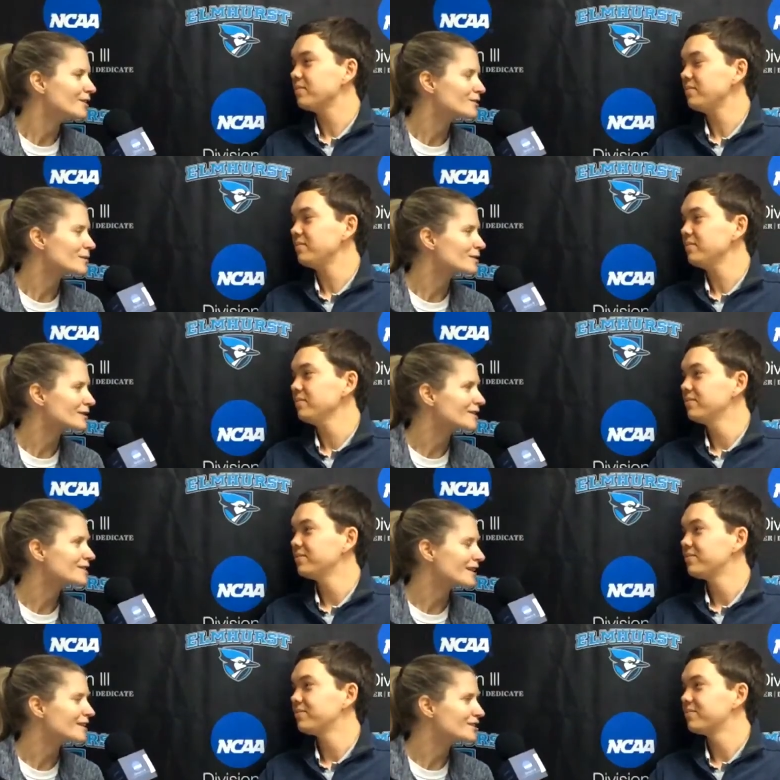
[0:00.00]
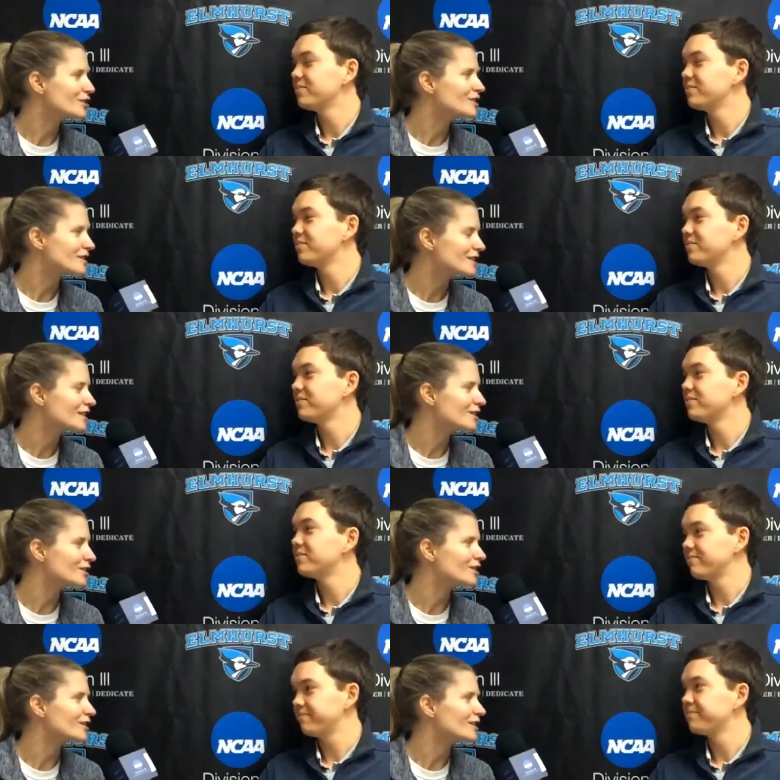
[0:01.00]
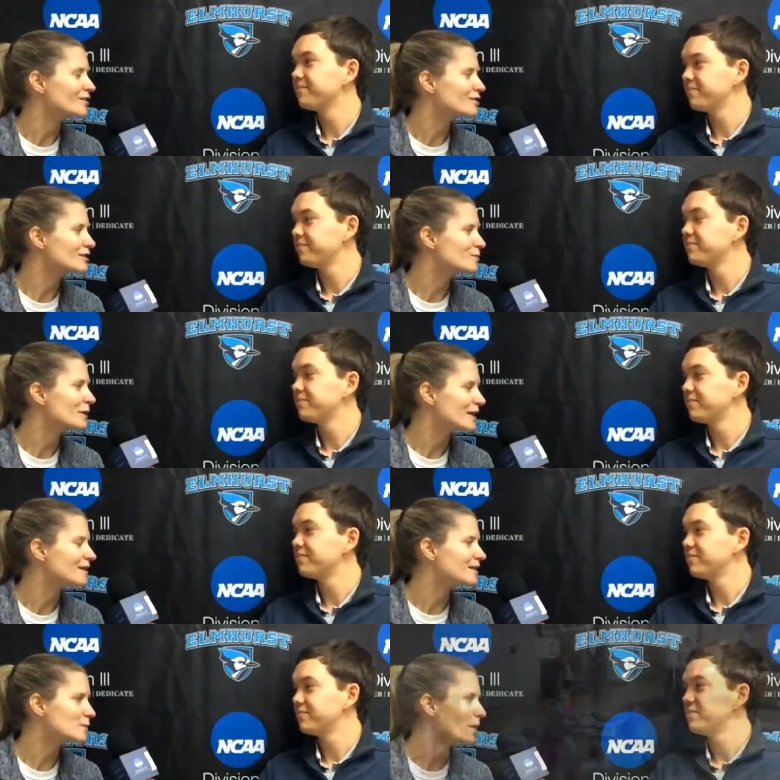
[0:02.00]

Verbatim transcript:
Speaker 1: you know, especially like you said, she's a senior. You know, she's been in the